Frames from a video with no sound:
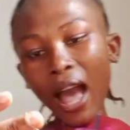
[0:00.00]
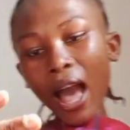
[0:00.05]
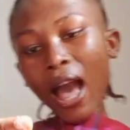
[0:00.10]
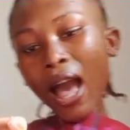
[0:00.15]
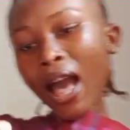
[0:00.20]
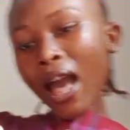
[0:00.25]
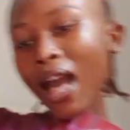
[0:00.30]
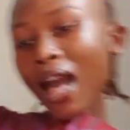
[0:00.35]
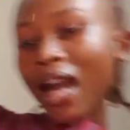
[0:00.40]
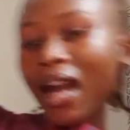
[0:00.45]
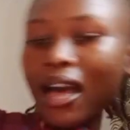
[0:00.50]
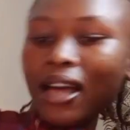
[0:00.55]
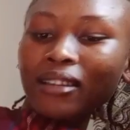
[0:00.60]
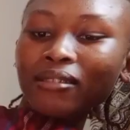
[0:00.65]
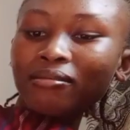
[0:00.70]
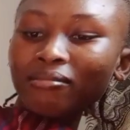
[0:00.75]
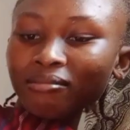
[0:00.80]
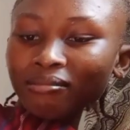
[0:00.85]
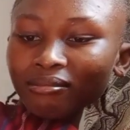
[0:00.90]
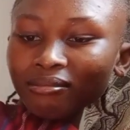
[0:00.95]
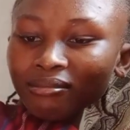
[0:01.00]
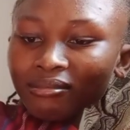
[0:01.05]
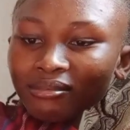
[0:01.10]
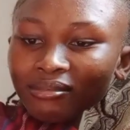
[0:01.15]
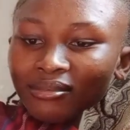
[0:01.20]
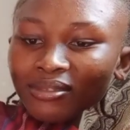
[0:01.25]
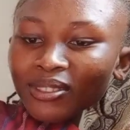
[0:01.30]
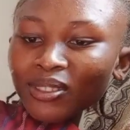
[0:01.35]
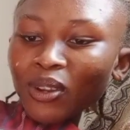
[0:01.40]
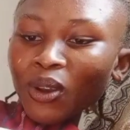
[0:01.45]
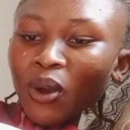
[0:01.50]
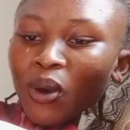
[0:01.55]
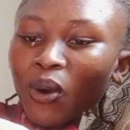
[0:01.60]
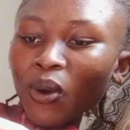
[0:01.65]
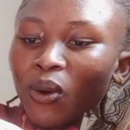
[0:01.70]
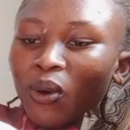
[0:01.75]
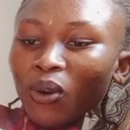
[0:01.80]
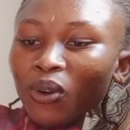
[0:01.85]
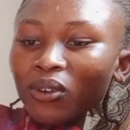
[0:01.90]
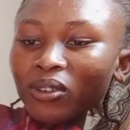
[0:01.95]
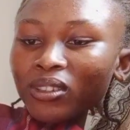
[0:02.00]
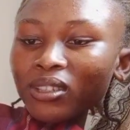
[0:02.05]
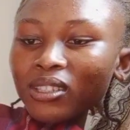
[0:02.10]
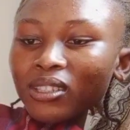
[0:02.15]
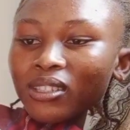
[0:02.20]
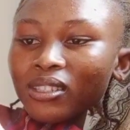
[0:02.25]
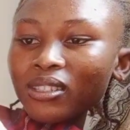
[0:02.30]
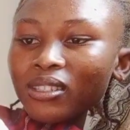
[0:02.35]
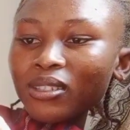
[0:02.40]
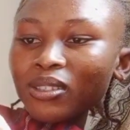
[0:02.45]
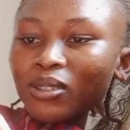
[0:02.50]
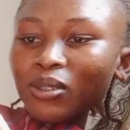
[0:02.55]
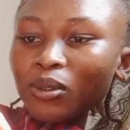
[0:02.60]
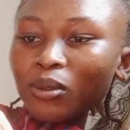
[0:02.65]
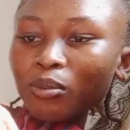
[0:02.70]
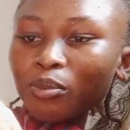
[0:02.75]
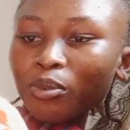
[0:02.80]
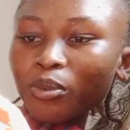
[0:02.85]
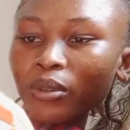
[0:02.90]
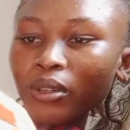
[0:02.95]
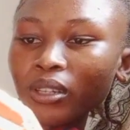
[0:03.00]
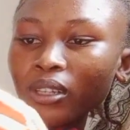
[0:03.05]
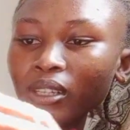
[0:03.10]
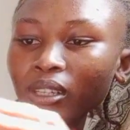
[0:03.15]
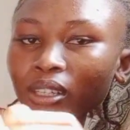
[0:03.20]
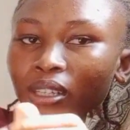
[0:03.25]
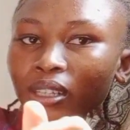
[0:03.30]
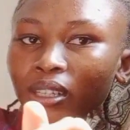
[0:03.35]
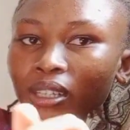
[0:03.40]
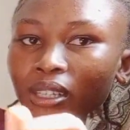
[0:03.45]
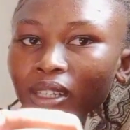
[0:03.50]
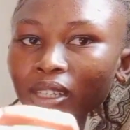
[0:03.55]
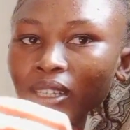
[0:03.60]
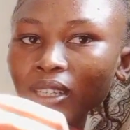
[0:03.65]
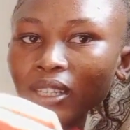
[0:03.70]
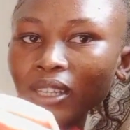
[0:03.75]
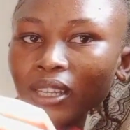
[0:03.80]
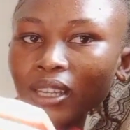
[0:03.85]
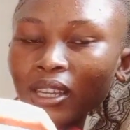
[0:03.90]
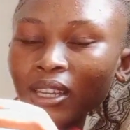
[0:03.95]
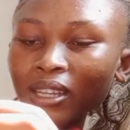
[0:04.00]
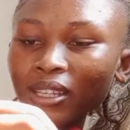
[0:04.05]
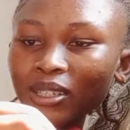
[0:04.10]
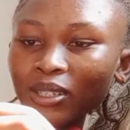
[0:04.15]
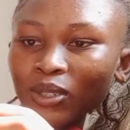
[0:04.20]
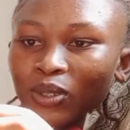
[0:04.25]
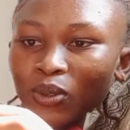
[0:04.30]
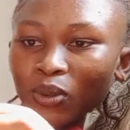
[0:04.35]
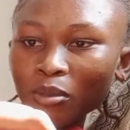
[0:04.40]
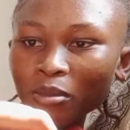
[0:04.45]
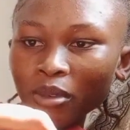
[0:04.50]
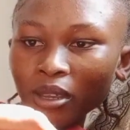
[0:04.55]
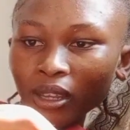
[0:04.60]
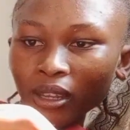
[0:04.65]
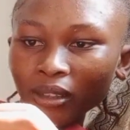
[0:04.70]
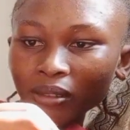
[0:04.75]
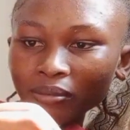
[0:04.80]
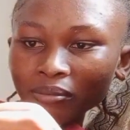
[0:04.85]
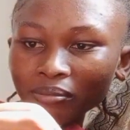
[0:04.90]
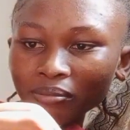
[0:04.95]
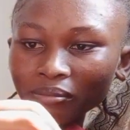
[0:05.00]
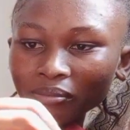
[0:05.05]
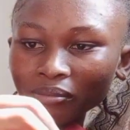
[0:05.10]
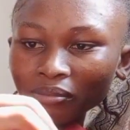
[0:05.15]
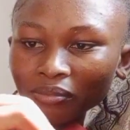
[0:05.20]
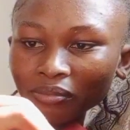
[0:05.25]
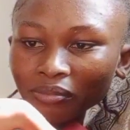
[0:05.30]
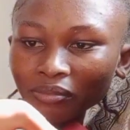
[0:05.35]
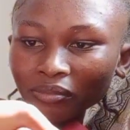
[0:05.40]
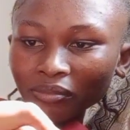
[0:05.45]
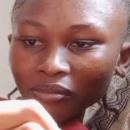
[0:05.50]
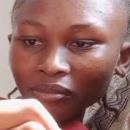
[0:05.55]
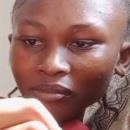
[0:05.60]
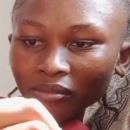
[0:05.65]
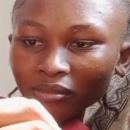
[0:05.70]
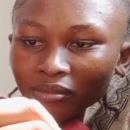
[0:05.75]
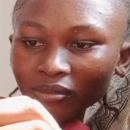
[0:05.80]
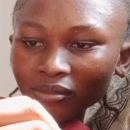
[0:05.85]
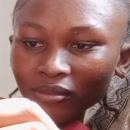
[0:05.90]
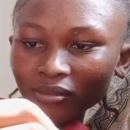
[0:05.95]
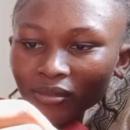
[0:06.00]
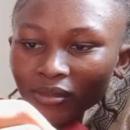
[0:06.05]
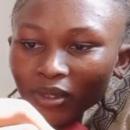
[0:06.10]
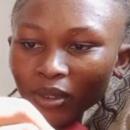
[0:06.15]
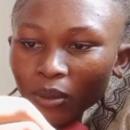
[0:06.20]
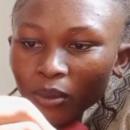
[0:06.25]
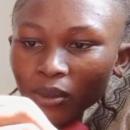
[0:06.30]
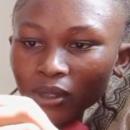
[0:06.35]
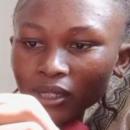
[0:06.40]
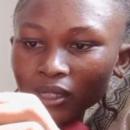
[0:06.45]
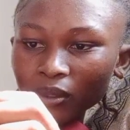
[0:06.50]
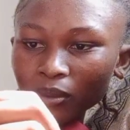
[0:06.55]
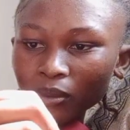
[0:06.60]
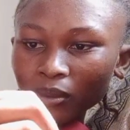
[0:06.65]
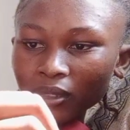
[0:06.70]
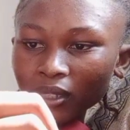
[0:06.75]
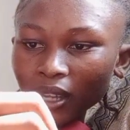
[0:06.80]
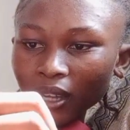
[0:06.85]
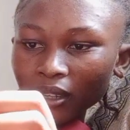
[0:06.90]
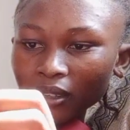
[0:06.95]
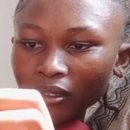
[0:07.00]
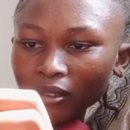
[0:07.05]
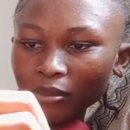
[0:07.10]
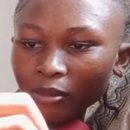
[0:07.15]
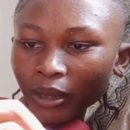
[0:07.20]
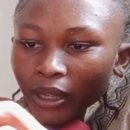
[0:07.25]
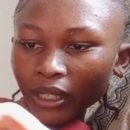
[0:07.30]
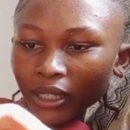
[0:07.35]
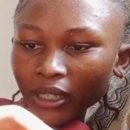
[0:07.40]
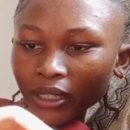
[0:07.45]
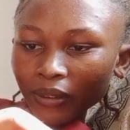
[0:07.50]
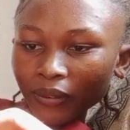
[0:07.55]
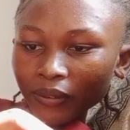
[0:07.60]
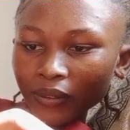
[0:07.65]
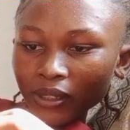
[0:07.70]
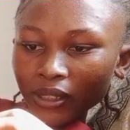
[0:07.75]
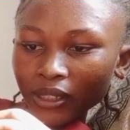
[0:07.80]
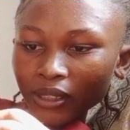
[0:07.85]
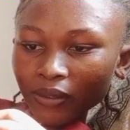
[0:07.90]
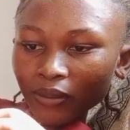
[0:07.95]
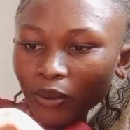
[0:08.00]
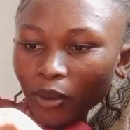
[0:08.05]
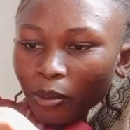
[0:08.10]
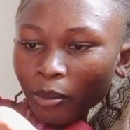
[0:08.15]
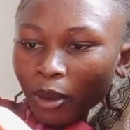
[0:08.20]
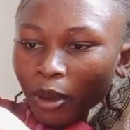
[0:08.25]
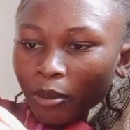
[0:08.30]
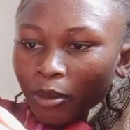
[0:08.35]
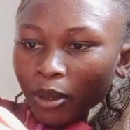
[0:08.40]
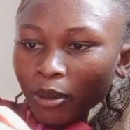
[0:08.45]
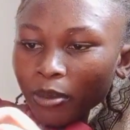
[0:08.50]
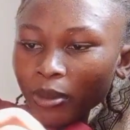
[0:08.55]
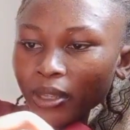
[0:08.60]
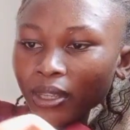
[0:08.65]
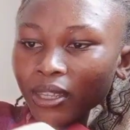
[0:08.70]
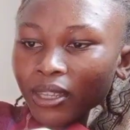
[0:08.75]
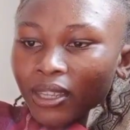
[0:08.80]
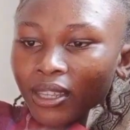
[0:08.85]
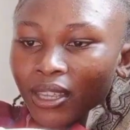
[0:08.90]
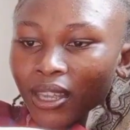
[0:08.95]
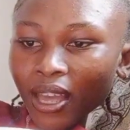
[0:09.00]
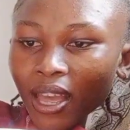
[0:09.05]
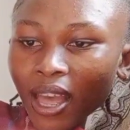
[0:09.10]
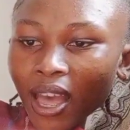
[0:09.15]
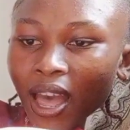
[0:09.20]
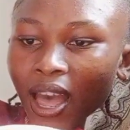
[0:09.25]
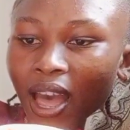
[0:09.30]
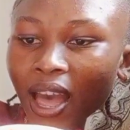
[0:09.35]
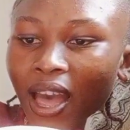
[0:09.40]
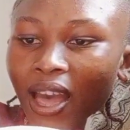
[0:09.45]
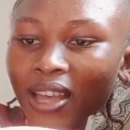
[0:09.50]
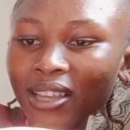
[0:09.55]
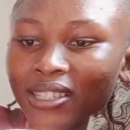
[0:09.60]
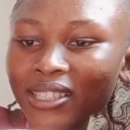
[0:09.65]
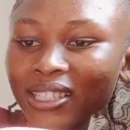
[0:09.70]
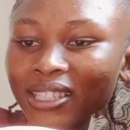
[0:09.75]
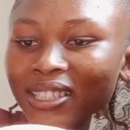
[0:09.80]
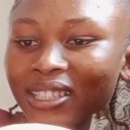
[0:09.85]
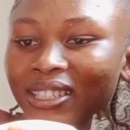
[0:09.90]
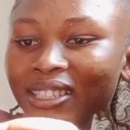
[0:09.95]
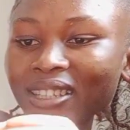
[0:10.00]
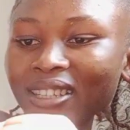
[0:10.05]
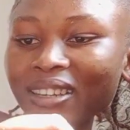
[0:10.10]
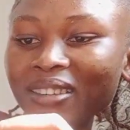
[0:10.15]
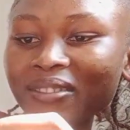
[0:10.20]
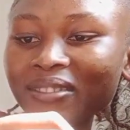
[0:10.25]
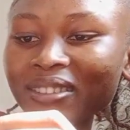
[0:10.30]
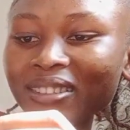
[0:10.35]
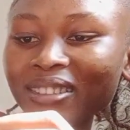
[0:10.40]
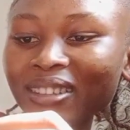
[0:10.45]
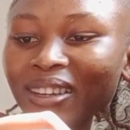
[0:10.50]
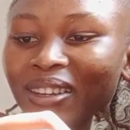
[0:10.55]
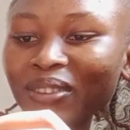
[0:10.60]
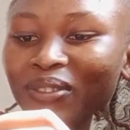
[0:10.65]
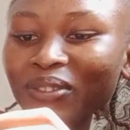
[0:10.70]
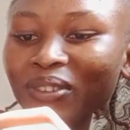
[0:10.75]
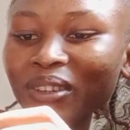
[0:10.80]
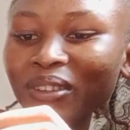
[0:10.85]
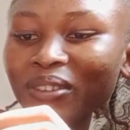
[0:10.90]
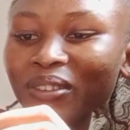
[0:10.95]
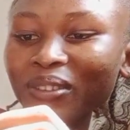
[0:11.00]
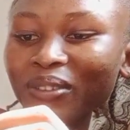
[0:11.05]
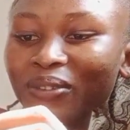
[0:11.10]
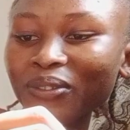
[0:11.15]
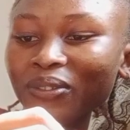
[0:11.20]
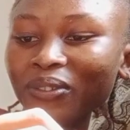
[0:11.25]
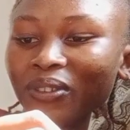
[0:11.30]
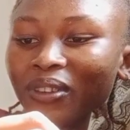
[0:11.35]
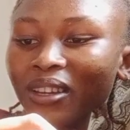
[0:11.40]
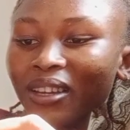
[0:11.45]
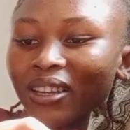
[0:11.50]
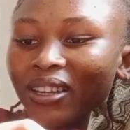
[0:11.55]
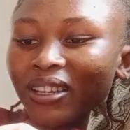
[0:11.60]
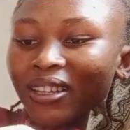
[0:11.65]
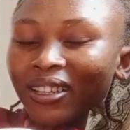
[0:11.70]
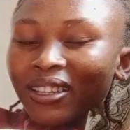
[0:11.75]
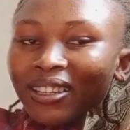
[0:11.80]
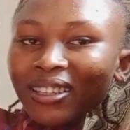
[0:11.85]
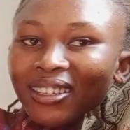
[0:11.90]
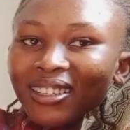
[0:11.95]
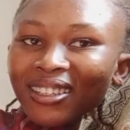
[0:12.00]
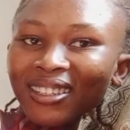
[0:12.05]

Ah uh ah. -uh. Oh, this is so pretty. Junior, I want to tangle my gift for my baby. See the earring now, very fun.